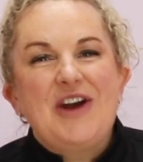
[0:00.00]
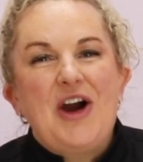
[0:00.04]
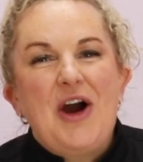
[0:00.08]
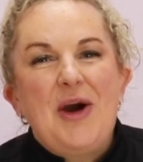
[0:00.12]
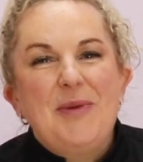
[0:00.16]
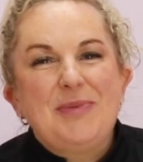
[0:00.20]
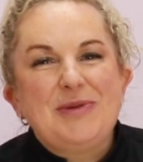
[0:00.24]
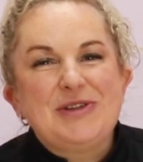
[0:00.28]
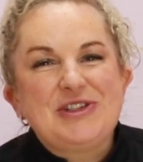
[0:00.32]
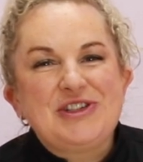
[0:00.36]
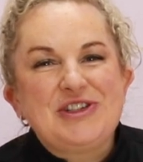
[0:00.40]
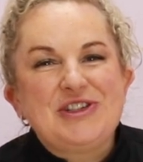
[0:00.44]

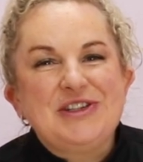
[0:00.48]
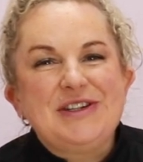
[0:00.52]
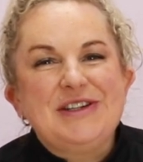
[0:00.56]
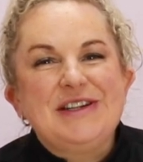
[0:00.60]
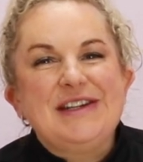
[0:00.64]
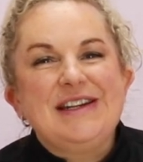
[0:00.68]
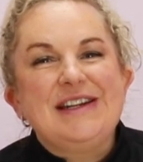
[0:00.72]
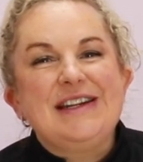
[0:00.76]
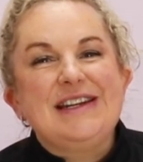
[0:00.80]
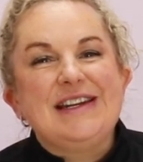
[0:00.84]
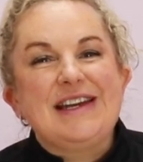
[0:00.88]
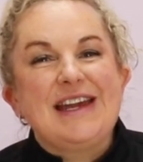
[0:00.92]

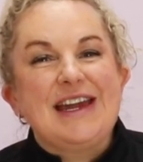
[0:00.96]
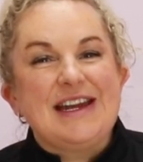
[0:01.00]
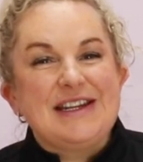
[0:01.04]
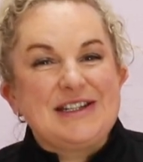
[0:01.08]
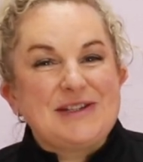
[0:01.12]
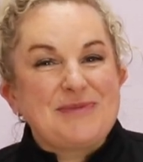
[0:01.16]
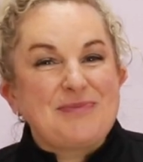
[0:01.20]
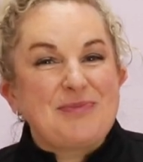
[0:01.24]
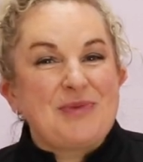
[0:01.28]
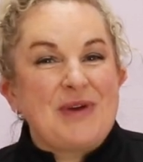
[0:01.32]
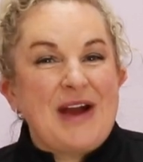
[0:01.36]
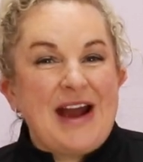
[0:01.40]
opportunity to get
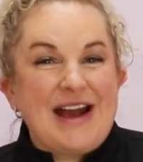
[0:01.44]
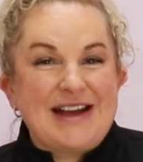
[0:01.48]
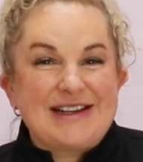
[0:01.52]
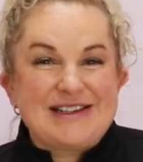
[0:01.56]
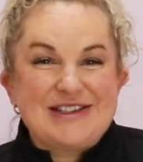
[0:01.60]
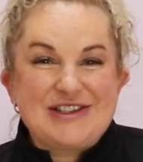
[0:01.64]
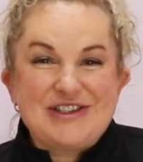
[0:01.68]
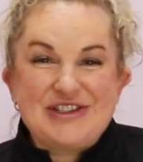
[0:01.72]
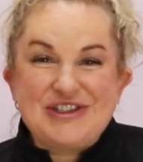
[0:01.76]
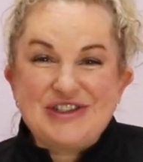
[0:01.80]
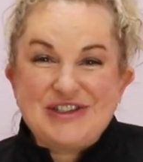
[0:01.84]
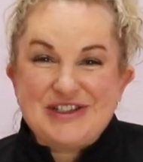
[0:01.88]
to
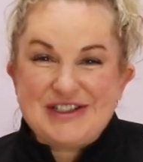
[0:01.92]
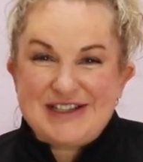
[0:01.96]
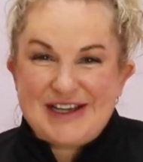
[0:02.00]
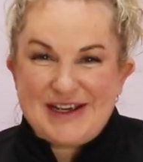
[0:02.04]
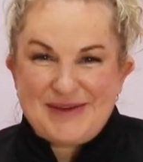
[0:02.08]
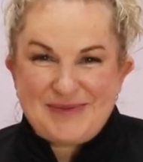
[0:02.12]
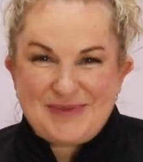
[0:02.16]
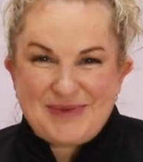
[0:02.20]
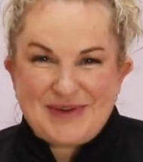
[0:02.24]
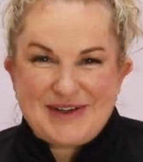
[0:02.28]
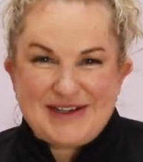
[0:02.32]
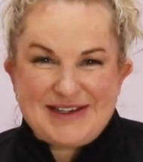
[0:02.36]
practice your
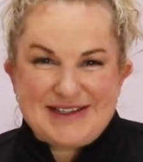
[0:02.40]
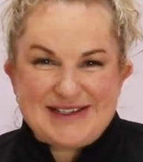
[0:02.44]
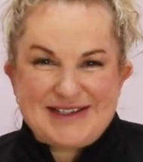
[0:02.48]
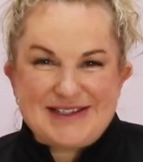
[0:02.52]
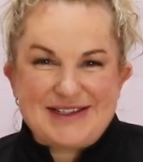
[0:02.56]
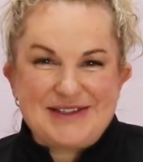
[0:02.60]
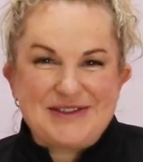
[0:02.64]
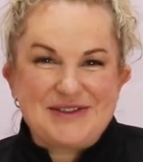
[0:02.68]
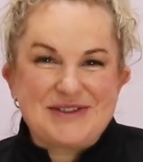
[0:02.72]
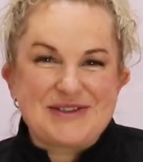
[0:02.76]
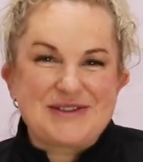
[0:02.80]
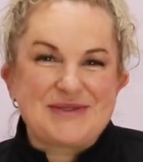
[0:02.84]
tempering
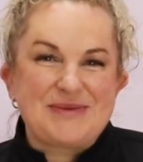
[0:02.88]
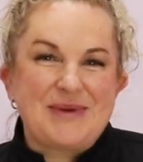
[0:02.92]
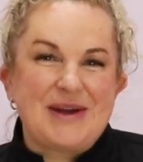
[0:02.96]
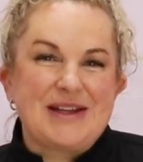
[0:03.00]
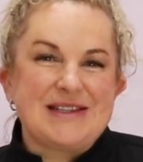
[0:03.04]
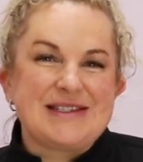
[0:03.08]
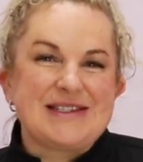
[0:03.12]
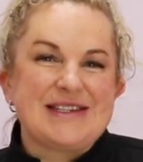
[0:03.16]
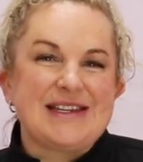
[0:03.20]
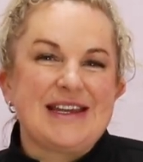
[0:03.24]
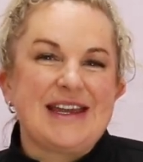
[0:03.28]
skills once